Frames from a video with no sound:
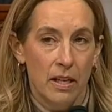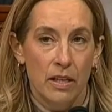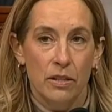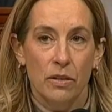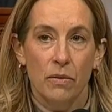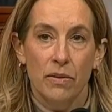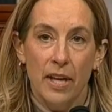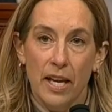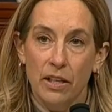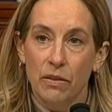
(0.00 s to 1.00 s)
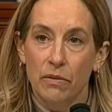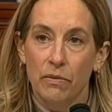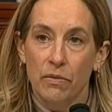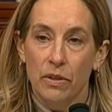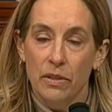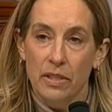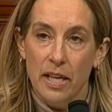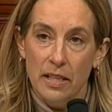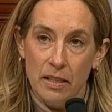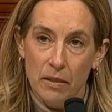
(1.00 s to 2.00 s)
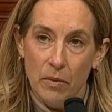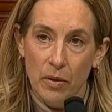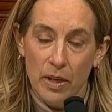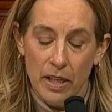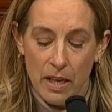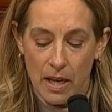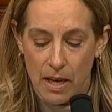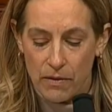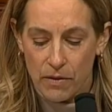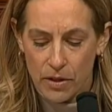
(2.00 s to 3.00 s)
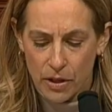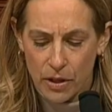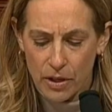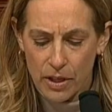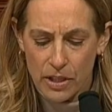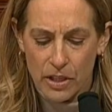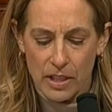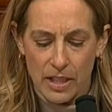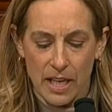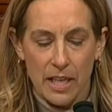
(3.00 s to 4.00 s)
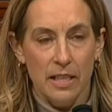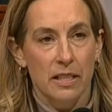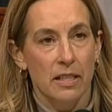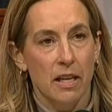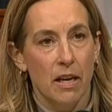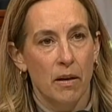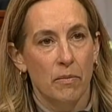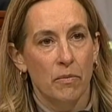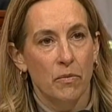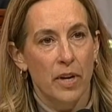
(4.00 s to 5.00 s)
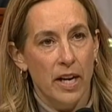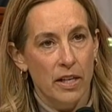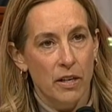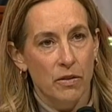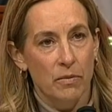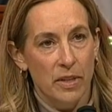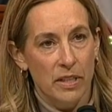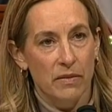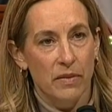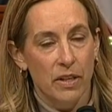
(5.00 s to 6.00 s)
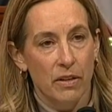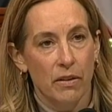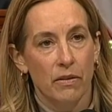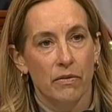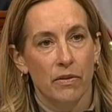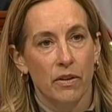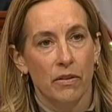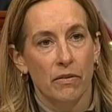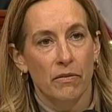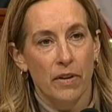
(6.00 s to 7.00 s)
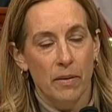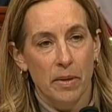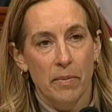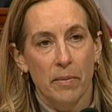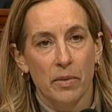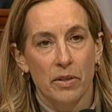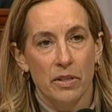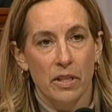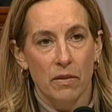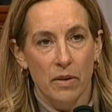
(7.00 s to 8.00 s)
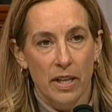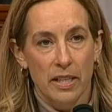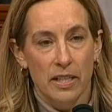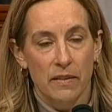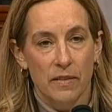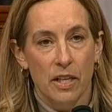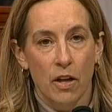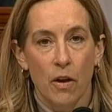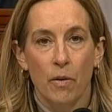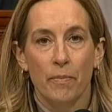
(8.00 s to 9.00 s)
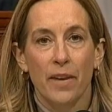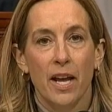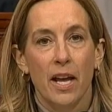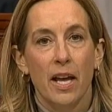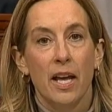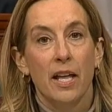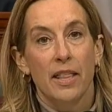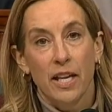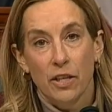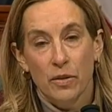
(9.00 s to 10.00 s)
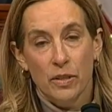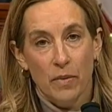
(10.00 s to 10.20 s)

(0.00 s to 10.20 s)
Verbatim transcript: So thank you for your testimony, for the courage it takes when I know you must fear for family members and relatives at home. Thank you as well,